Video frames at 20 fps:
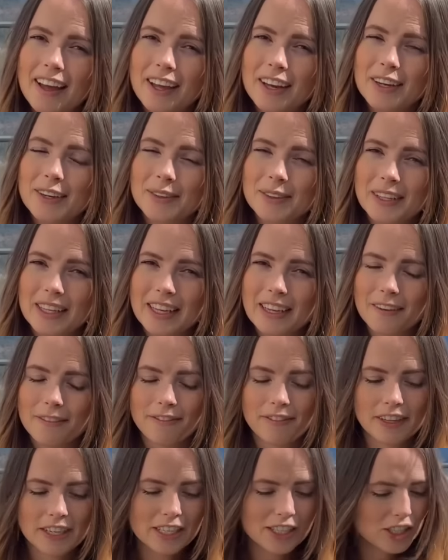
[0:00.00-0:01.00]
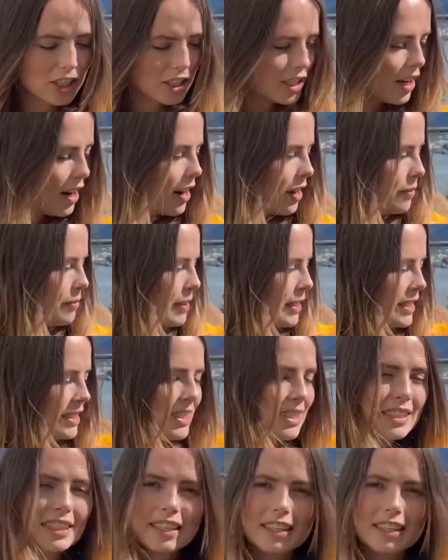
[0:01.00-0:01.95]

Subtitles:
newly finished garments.